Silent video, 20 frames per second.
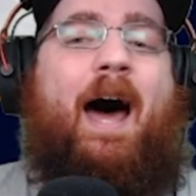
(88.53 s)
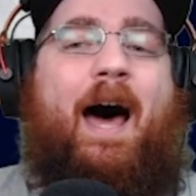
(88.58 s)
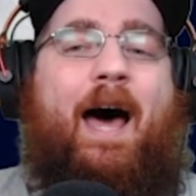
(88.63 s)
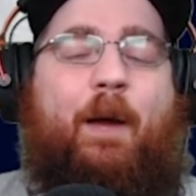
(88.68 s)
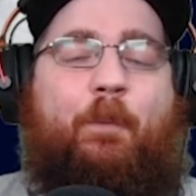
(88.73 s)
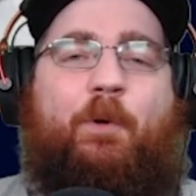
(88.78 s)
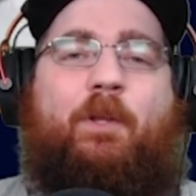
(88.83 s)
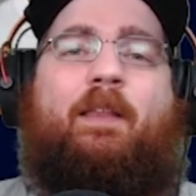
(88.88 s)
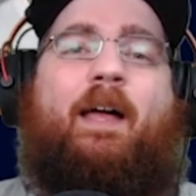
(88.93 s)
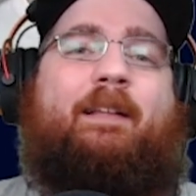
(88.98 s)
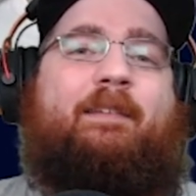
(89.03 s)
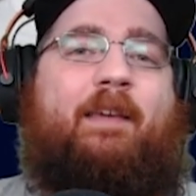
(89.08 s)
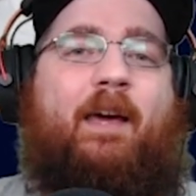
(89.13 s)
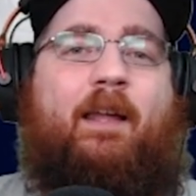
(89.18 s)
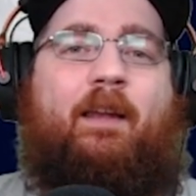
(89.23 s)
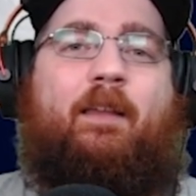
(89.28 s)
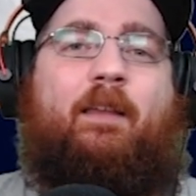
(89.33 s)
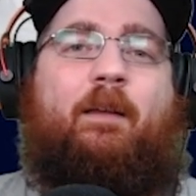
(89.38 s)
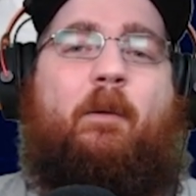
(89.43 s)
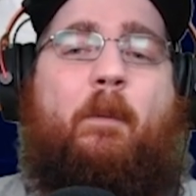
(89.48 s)
I would like to get
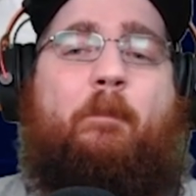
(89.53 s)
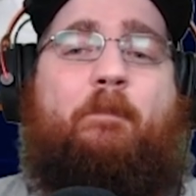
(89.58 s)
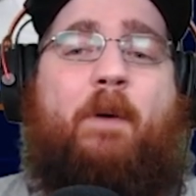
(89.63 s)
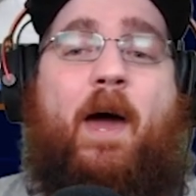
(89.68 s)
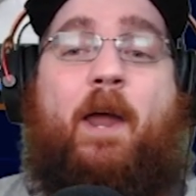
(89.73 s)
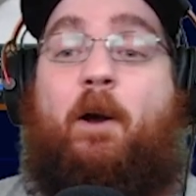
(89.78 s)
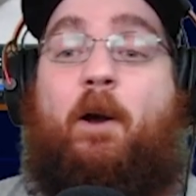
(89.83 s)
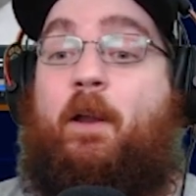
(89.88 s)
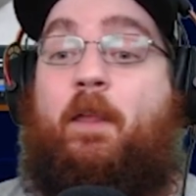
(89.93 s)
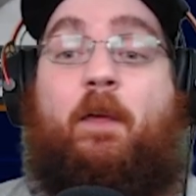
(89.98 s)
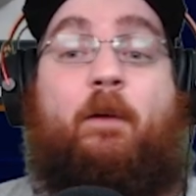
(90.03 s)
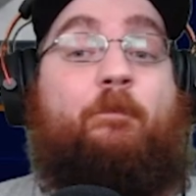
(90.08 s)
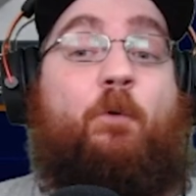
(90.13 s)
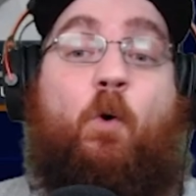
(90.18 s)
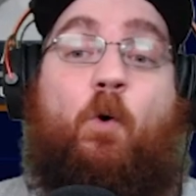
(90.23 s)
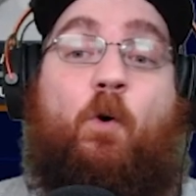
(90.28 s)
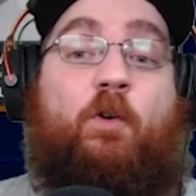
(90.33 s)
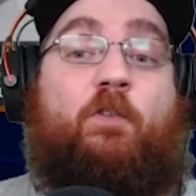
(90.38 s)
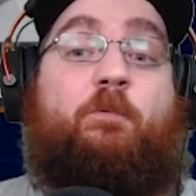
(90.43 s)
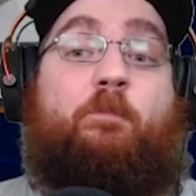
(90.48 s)
a little bit better. And then, of
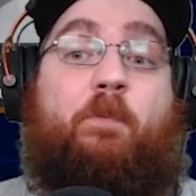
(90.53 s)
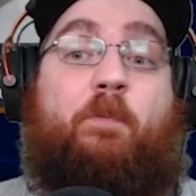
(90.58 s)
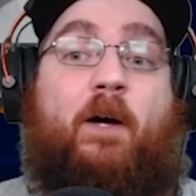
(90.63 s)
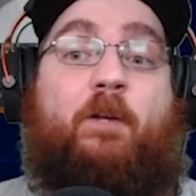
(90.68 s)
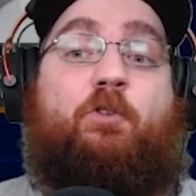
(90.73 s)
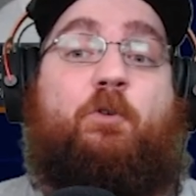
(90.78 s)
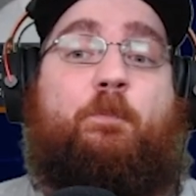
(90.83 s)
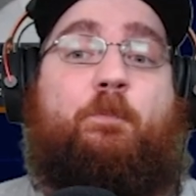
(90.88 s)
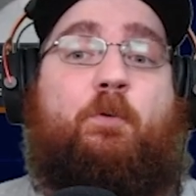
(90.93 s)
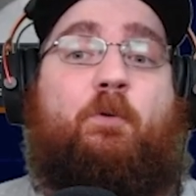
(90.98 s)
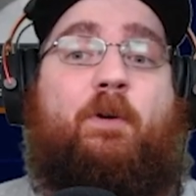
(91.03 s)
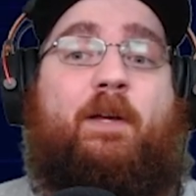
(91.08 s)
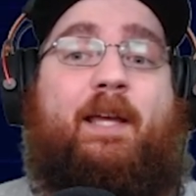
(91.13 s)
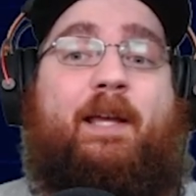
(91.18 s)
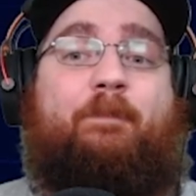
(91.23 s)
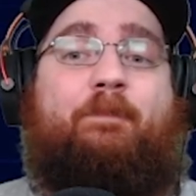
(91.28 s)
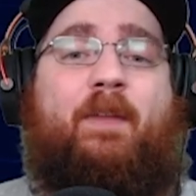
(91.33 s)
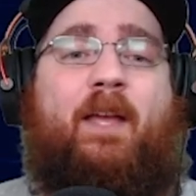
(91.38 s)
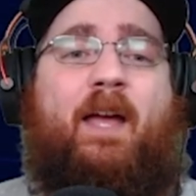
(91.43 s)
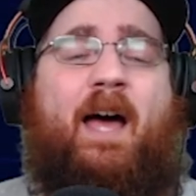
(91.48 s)
course, Bud
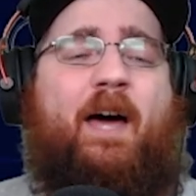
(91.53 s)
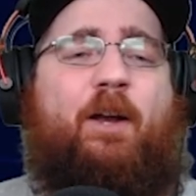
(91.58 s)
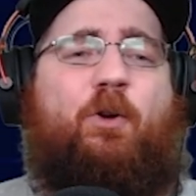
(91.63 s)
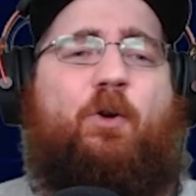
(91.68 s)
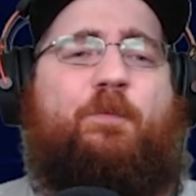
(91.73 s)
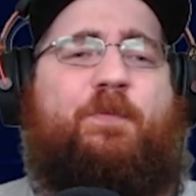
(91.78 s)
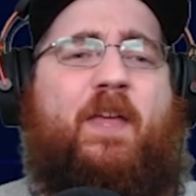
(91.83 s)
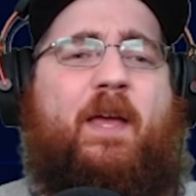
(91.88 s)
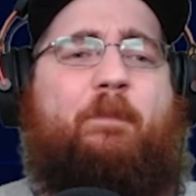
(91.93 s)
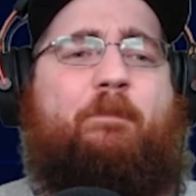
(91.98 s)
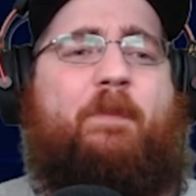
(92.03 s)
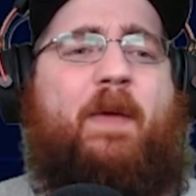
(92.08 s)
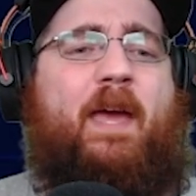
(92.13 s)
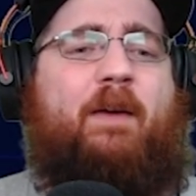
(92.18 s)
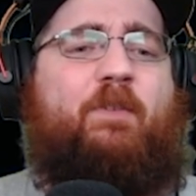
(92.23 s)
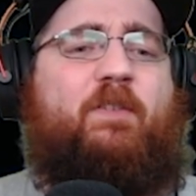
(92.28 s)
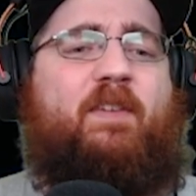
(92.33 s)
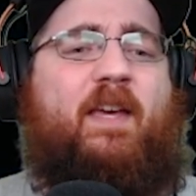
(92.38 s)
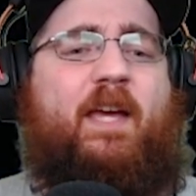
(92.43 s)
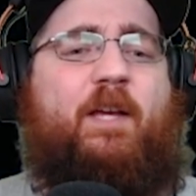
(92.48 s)
Dupree. I don't know if they
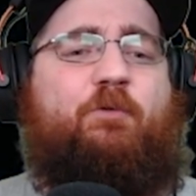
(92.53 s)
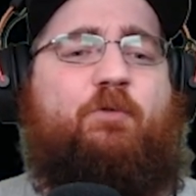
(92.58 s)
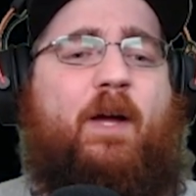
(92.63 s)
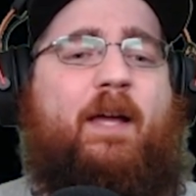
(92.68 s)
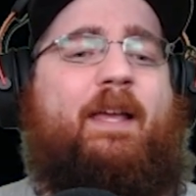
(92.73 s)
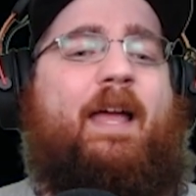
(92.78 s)
gave his age right.